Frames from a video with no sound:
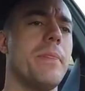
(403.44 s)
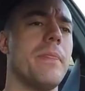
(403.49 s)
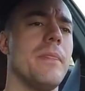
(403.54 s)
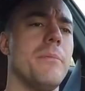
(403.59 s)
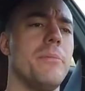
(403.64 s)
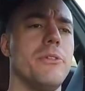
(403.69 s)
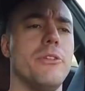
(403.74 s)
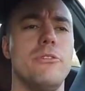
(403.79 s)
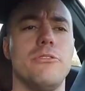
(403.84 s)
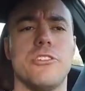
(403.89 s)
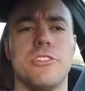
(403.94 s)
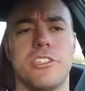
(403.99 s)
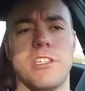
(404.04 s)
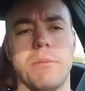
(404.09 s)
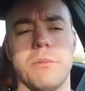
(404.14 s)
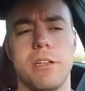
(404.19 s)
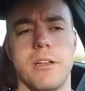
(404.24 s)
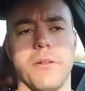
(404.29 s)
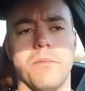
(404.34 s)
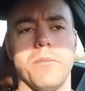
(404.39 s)

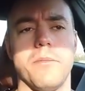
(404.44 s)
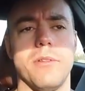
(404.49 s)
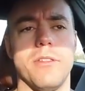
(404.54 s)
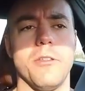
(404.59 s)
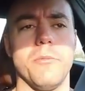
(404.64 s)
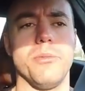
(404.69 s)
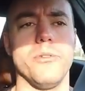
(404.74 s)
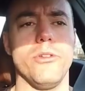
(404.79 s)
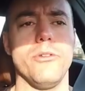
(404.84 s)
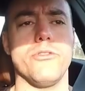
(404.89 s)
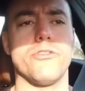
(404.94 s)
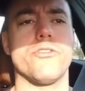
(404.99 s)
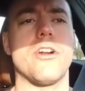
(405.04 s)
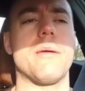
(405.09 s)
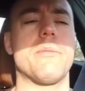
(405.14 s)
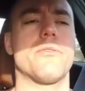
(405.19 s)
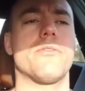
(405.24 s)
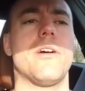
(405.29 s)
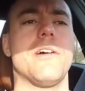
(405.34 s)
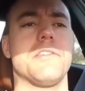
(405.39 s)
The blue
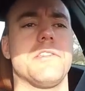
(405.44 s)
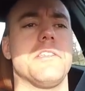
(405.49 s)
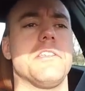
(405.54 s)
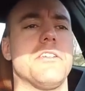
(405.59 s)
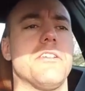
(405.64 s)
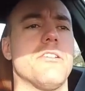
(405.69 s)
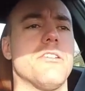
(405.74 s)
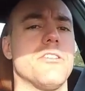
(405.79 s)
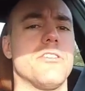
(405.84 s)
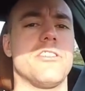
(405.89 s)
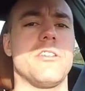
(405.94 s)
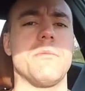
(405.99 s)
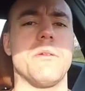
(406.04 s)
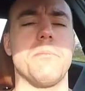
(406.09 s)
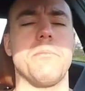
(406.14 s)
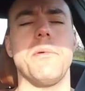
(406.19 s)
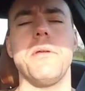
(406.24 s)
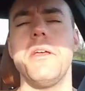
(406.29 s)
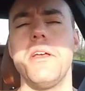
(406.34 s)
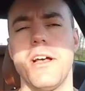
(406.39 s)
stripe across the interior just seemed
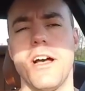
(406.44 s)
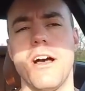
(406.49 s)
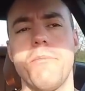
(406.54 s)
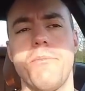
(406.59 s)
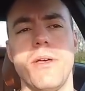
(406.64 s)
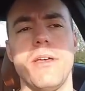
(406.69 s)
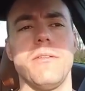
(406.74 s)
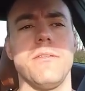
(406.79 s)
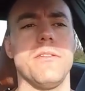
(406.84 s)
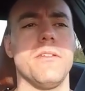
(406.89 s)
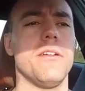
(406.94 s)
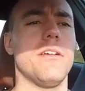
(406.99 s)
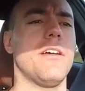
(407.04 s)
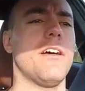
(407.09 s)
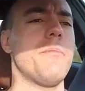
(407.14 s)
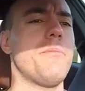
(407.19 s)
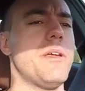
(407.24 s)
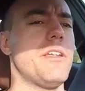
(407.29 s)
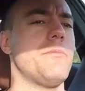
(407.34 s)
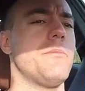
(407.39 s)
a bit
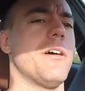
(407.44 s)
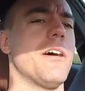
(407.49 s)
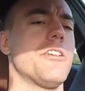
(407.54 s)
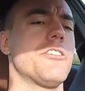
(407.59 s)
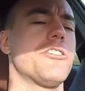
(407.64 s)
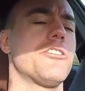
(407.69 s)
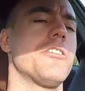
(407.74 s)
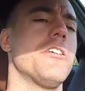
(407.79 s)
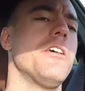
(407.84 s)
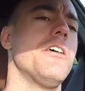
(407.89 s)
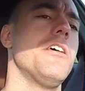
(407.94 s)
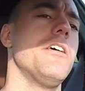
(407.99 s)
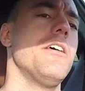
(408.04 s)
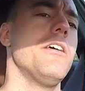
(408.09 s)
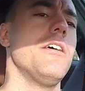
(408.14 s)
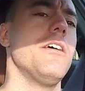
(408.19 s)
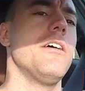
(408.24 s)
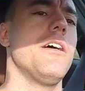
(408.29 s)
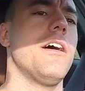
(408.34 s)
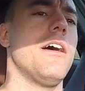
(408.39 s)
much.
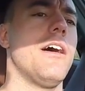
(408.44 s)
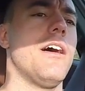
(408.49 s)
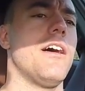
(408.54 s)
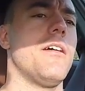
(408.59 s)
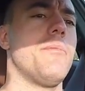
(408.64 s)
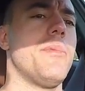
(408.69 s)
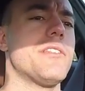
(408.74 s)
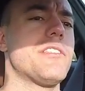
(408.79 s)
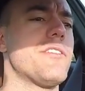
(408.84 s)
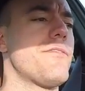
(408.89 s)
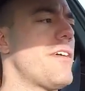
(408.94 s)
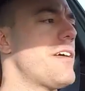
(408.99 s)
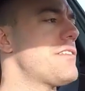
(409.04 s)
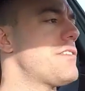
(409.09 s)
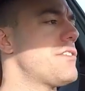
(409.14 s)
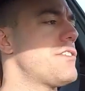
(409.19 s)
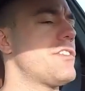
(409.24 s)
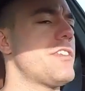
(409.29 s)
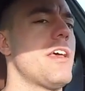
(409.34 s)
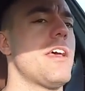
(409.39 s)
But suffice
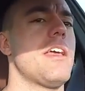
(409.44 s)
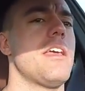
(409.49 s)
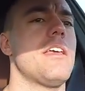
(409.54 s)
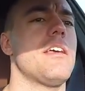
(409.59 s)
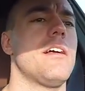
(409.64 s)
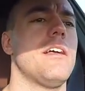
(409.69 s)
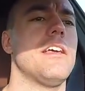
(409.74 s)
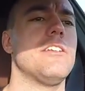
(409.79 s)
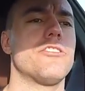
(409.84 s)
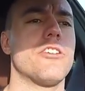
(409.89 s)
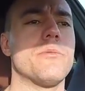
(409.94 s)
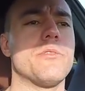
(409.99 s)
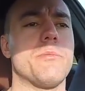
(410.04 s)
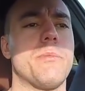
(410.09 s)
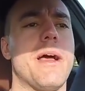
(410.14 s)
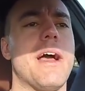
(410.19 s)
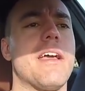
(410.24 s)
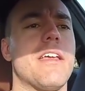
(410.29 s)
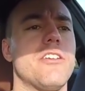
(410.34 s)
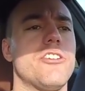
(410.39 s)
to say, in terms of
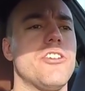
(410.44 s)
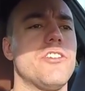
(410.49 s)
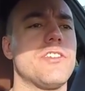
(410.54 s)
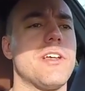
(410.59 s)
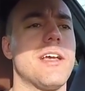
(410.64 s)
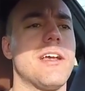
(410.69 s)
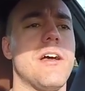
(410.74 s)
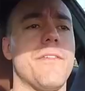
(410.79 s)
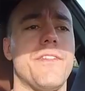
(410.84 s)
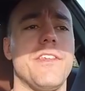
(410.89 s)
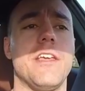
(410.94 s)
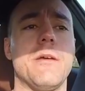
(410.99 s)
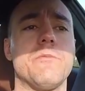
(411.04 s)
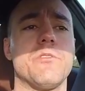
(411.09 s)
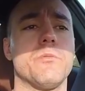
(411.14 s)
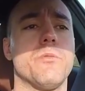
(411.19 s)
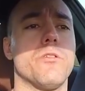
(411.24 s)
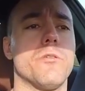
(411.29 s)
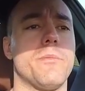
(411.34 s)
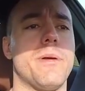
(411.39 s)
packages, I got the M
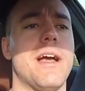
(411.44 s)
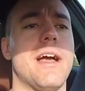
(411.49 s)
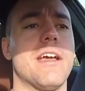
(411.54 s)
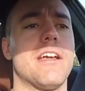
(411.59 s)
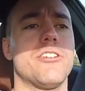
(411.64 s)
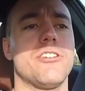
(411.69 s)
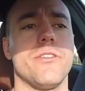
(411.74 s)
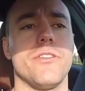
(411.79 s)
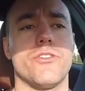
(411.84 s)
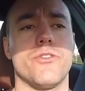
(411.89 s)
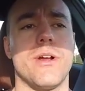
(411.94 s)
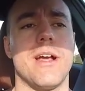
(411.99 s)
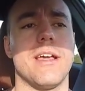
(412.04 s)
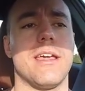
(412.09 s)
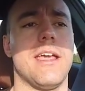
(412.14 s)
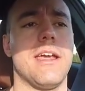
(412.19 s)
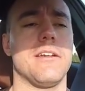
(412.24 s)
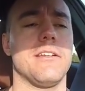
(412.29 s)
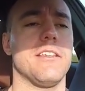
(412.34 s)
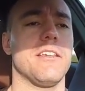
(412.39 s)
Sport package and the track
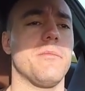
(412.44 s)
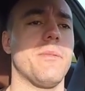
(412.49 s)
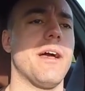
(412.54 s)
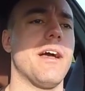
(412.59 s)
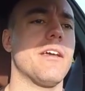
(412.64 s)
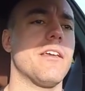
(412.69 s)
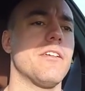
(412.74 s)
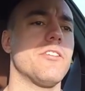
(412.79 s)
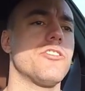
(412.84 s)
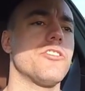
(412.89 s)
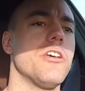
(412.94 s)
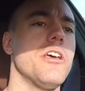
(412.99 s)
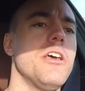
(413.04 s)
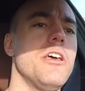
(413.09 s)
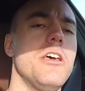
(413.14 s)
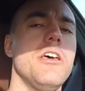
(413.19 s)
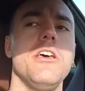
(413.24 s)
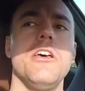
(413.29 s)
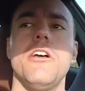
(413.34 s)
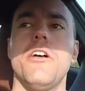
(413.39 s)
handling package.
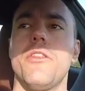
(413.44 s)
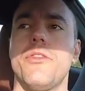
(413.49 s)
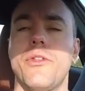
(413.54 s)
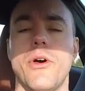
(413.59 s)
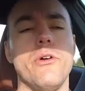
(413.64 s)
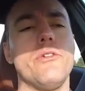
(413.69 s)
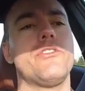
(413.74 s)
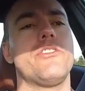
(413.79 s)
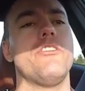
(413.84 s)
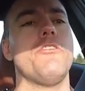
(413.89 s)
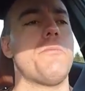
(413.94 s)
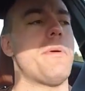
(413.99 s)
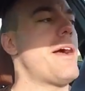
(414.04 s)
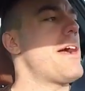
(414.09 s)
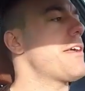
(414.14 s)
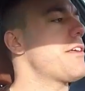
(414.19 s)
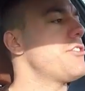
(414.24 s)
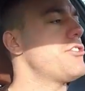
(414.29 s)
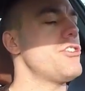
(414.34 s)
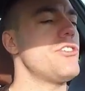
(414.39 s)
Those two
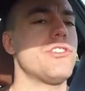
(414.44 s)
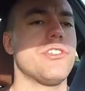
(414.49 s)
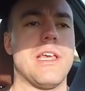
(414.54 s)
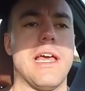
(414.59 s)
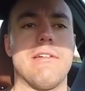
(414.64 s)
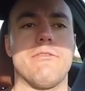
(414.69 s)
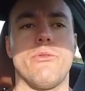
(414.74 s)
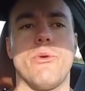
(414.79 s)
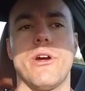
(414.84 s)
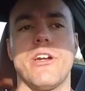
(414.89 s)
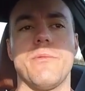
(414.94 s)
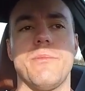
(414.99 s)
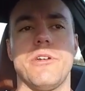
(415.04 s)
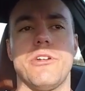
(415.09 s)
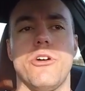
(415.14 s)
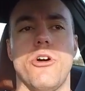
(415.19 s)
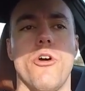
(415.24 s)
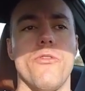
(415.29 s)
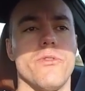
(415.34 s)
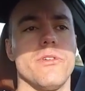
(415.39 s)
packages have quite a
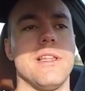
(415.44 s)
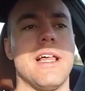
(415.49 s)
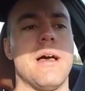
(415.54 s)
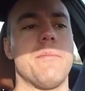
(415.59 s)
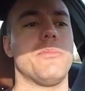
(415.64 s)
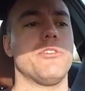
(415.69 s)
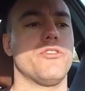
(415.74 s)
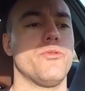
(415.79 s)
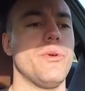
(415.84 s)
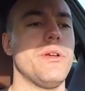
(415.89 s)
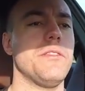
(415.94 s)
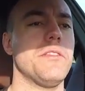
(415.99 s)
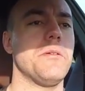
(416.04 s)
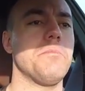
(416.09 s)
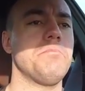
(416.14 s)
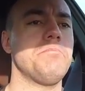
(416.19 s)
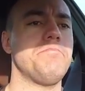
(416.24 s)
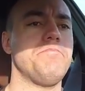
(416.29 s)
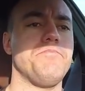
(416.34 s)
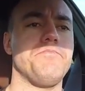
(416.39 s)
bit of overlap between
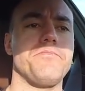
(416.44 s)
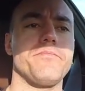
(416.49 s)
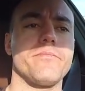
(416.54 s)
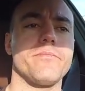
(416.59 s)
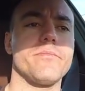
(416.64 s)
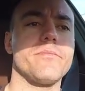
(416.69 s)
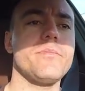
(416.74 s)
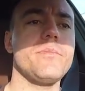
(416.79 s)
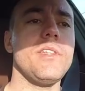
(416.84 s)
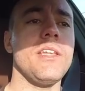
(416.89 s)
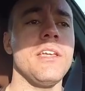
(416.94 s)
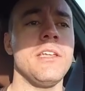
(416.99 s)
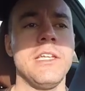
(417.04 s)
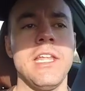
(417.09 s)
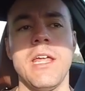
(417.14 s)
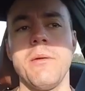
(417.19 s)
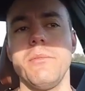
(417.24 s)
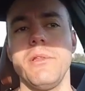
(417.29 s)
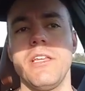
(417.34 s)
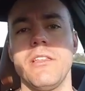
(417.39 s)
them,
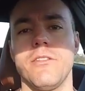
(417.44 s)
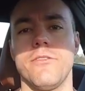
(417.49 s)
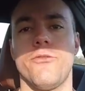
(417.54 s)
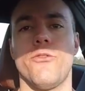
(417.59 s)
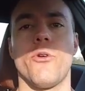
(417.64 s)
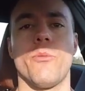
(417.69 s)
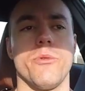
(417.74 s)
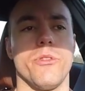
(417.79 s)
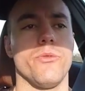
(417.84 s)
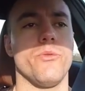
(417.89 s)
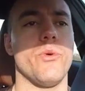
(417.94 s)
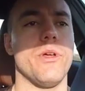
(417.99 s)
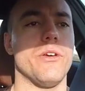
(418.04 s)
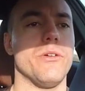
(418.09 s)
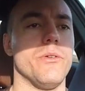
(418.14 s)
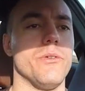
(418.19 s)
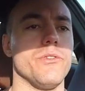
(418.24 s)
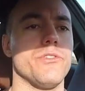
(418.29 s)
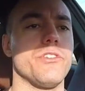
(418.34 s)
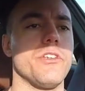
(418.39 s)
namely in the form of the
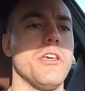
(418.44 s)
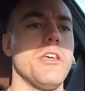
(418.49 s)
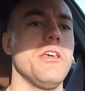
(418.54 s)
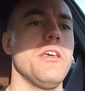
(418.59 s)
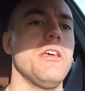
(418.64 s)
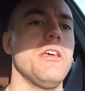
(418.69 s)
wheels.